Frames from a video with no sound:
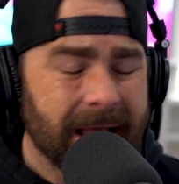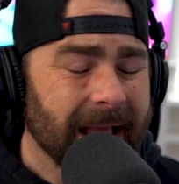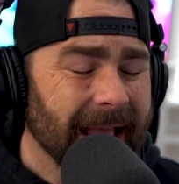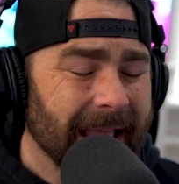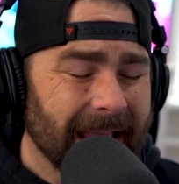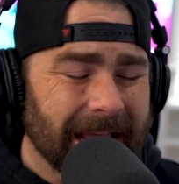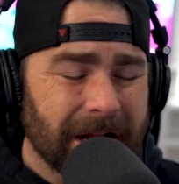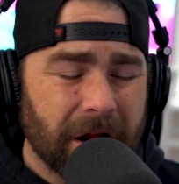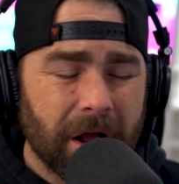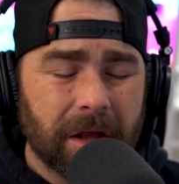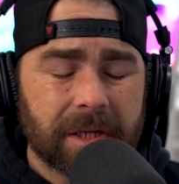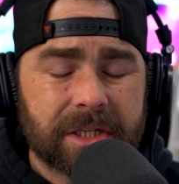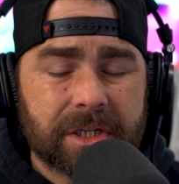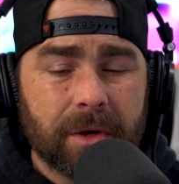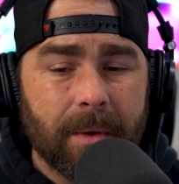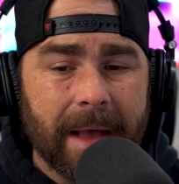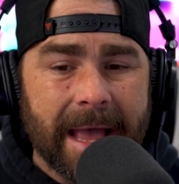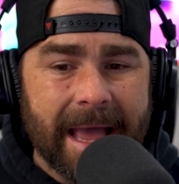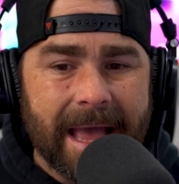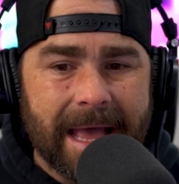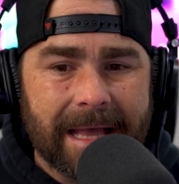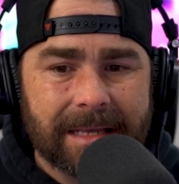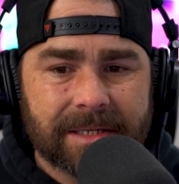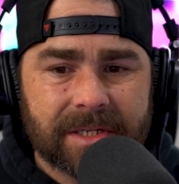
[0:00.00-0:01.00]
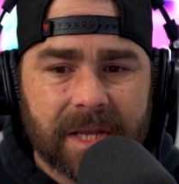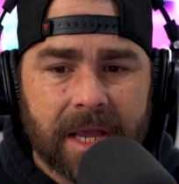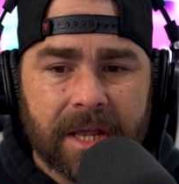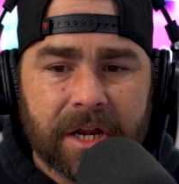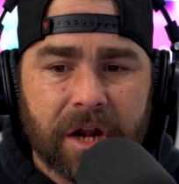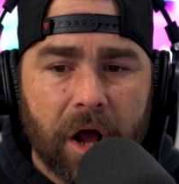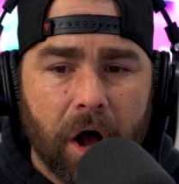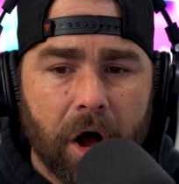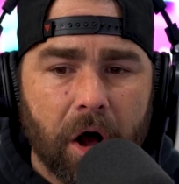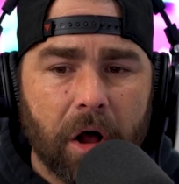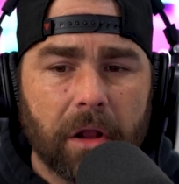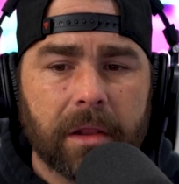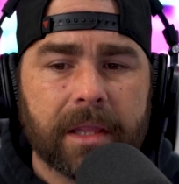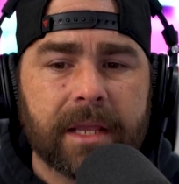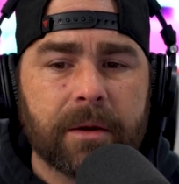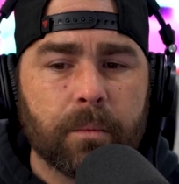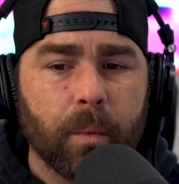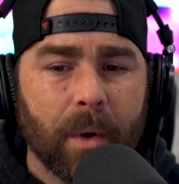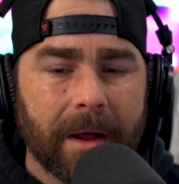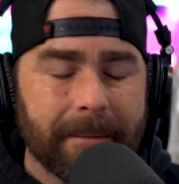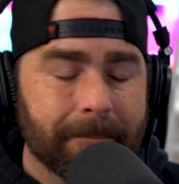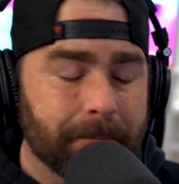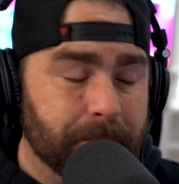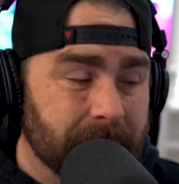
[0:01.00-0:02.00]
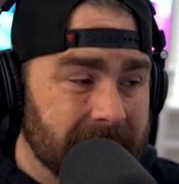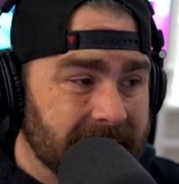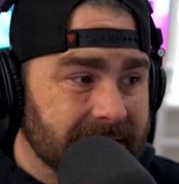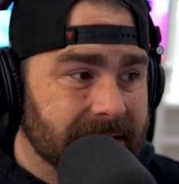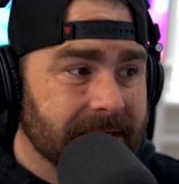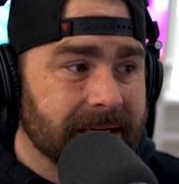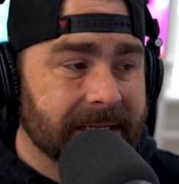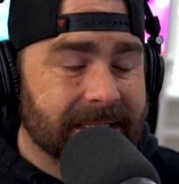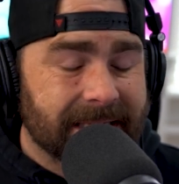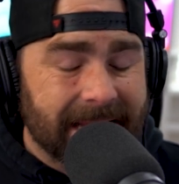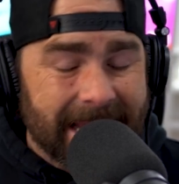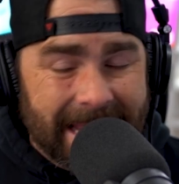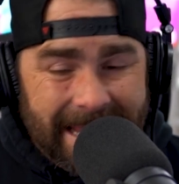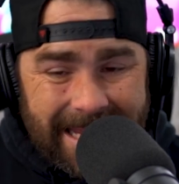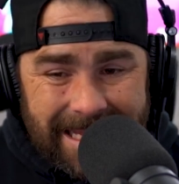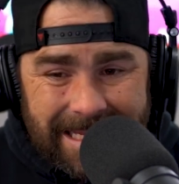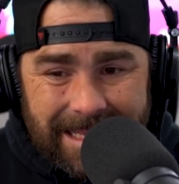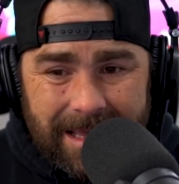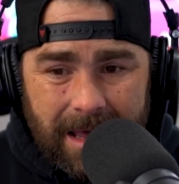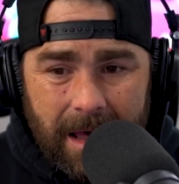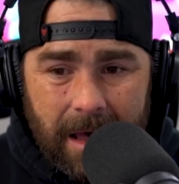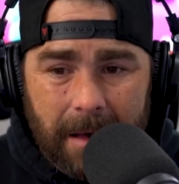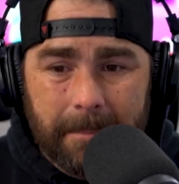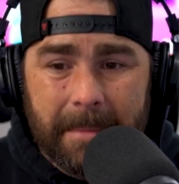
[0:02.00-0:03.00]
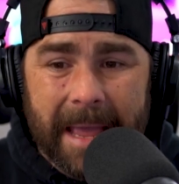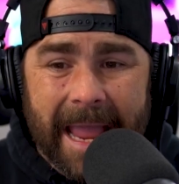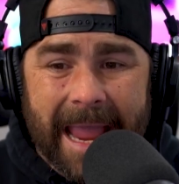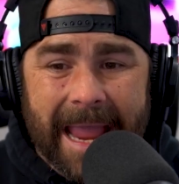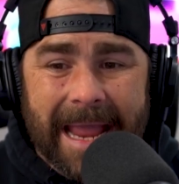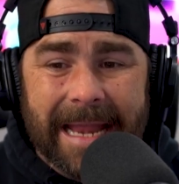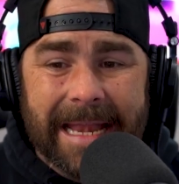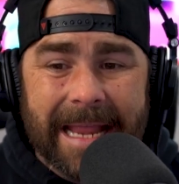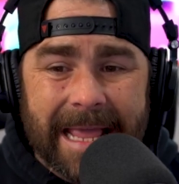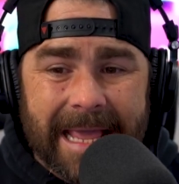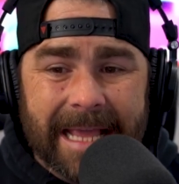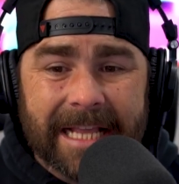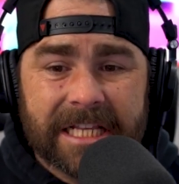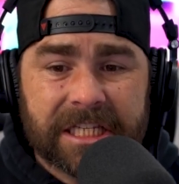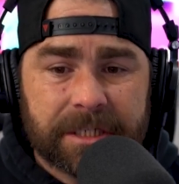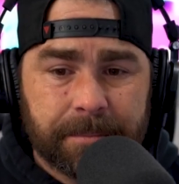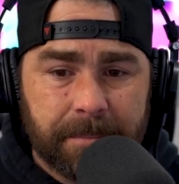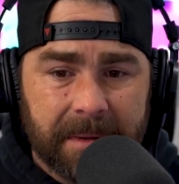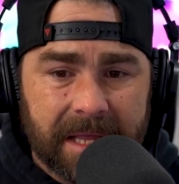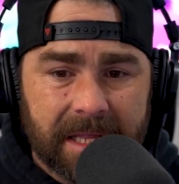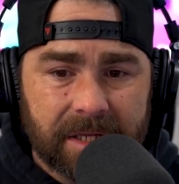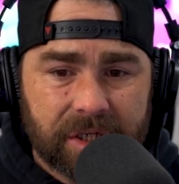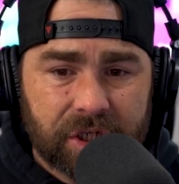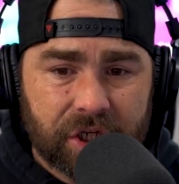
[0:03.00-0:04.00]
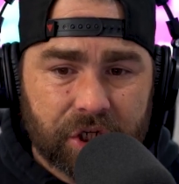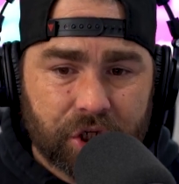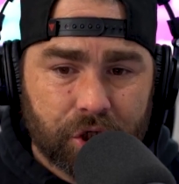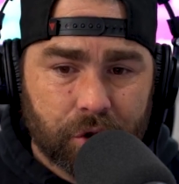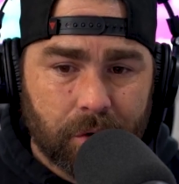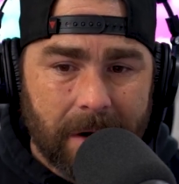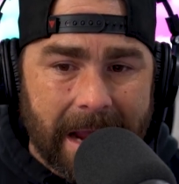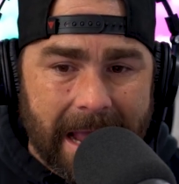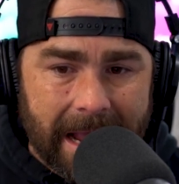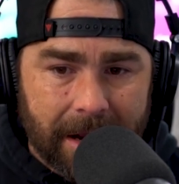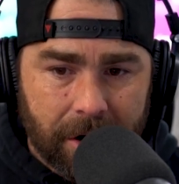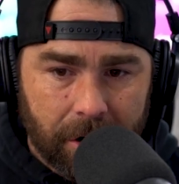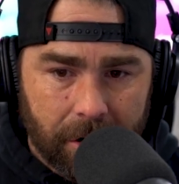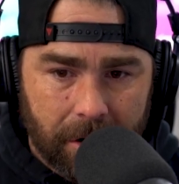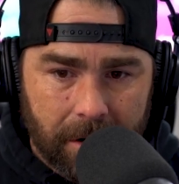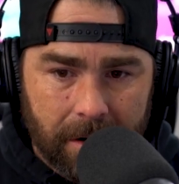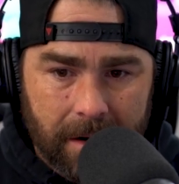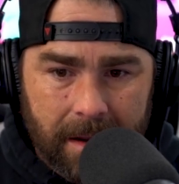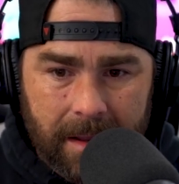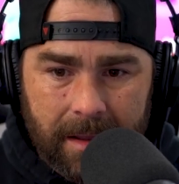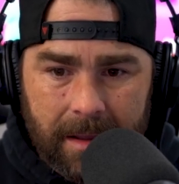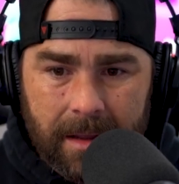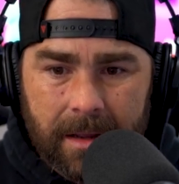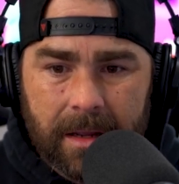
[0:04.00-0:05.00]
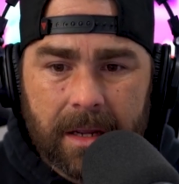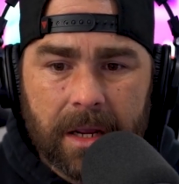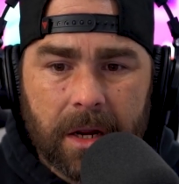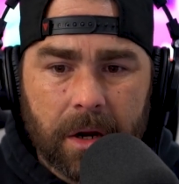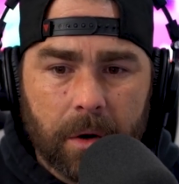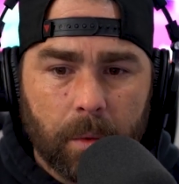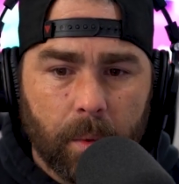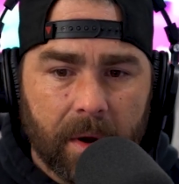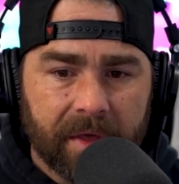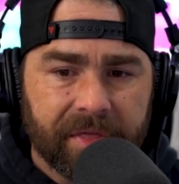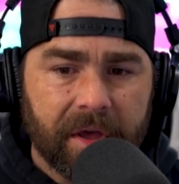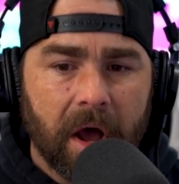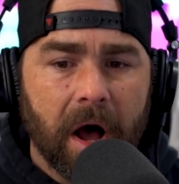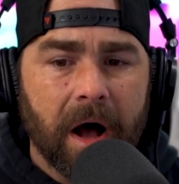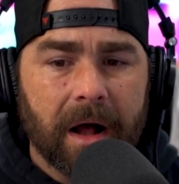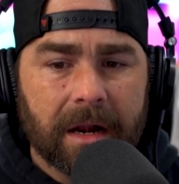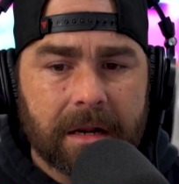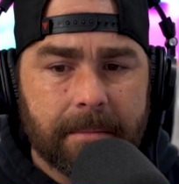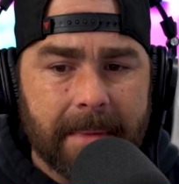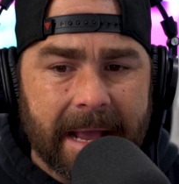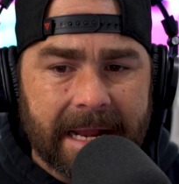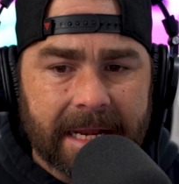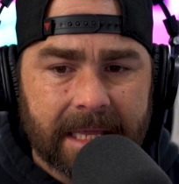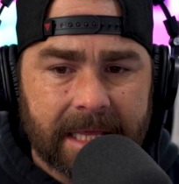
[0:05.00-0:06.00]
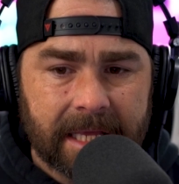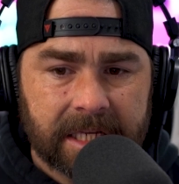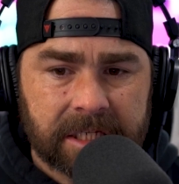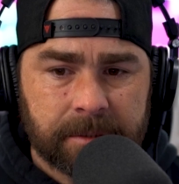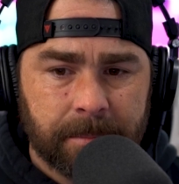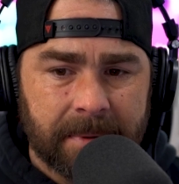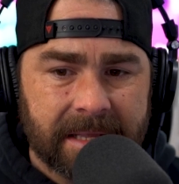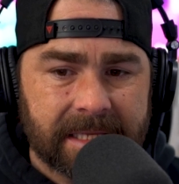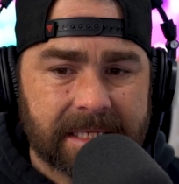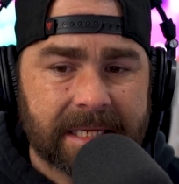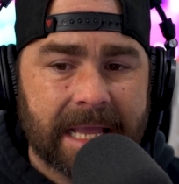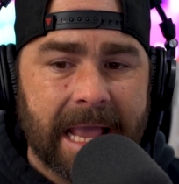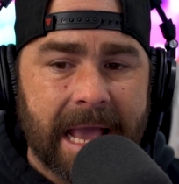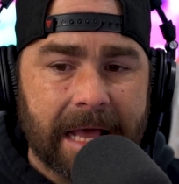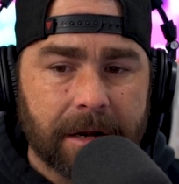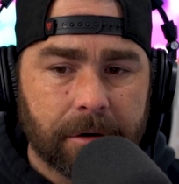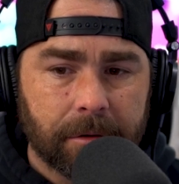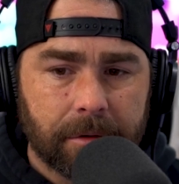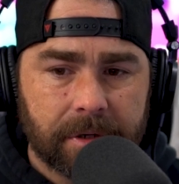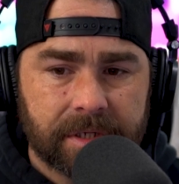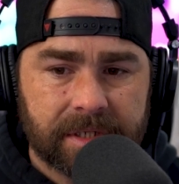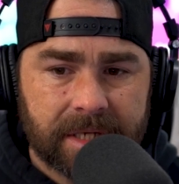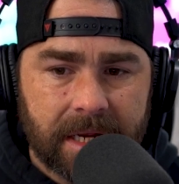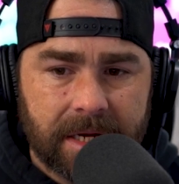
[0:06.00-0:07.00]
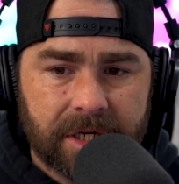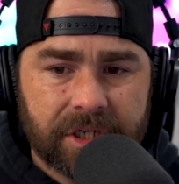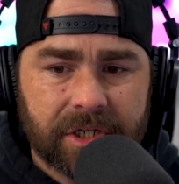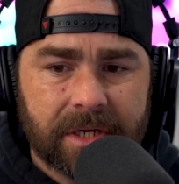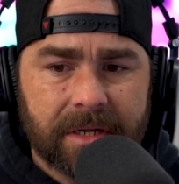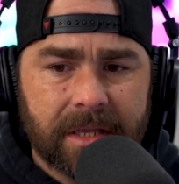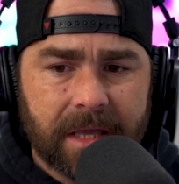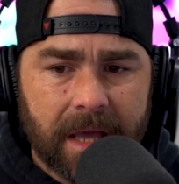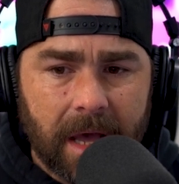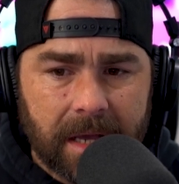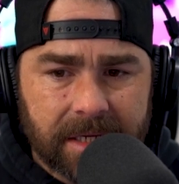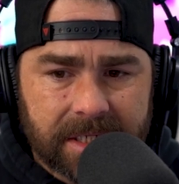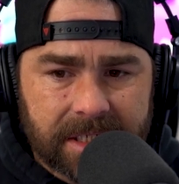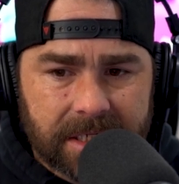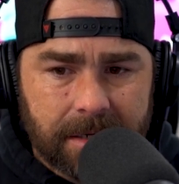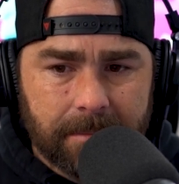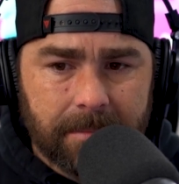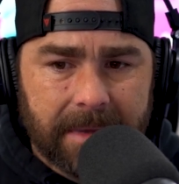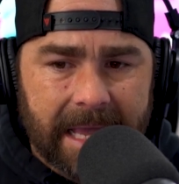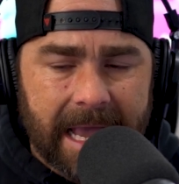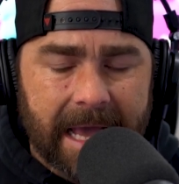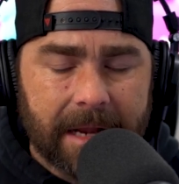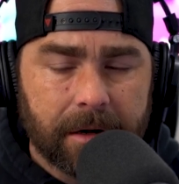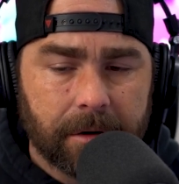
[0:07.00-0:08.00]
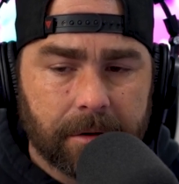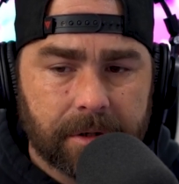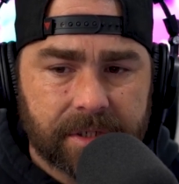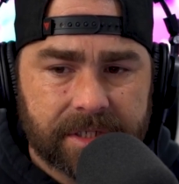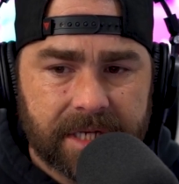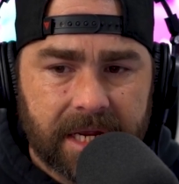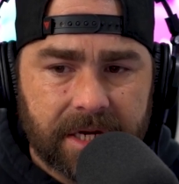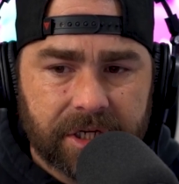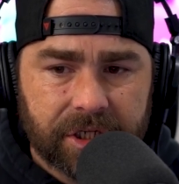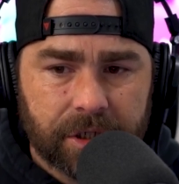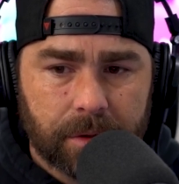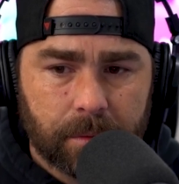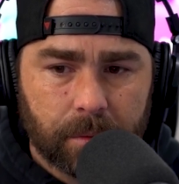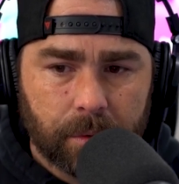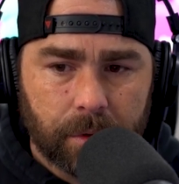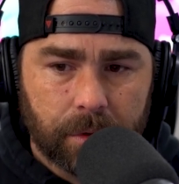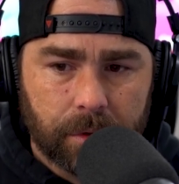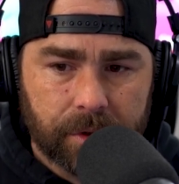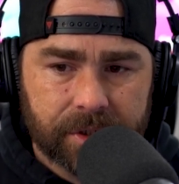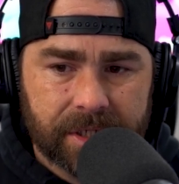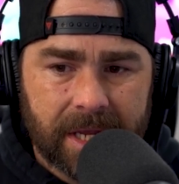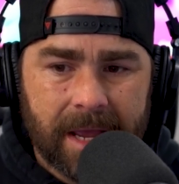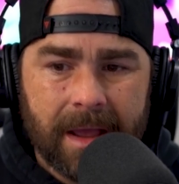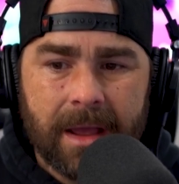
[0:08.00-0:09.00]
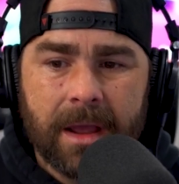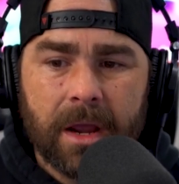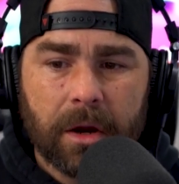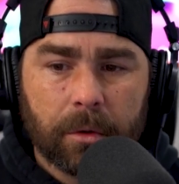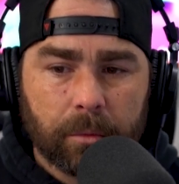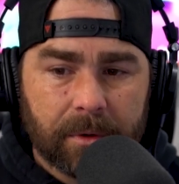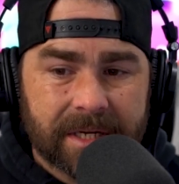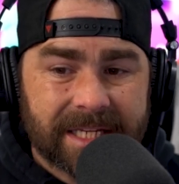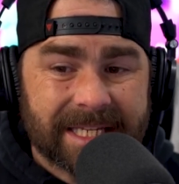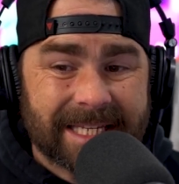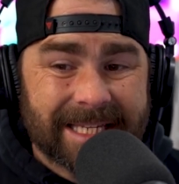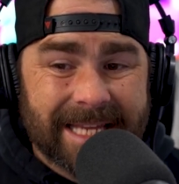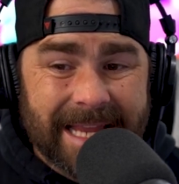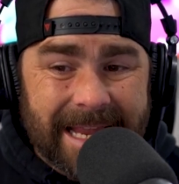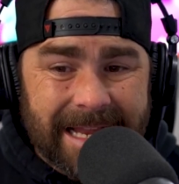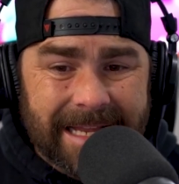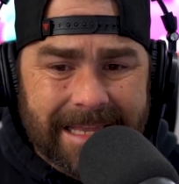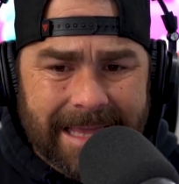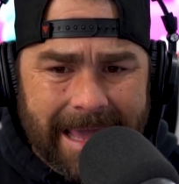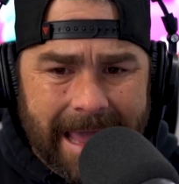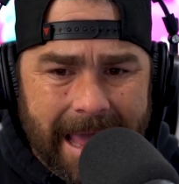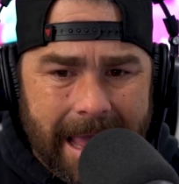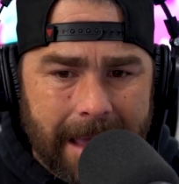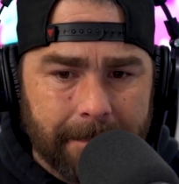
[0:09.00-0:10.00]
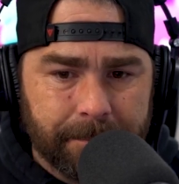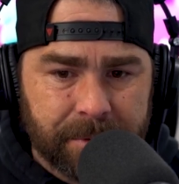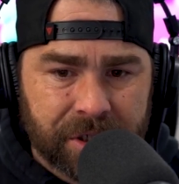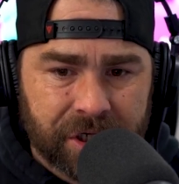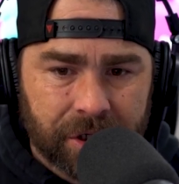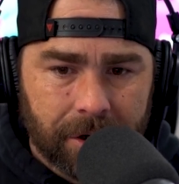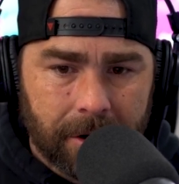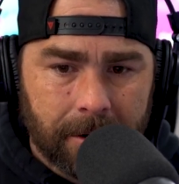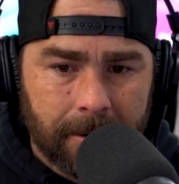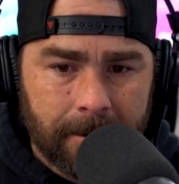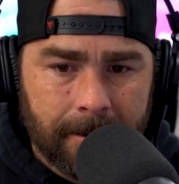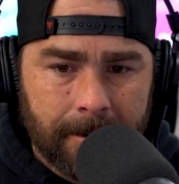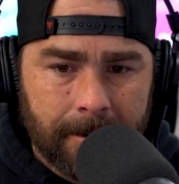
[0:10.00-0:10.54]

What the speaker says: It also has an all-in-one business income and expense tracker with automatic expense categorization, custom categorization rules, receipt capture,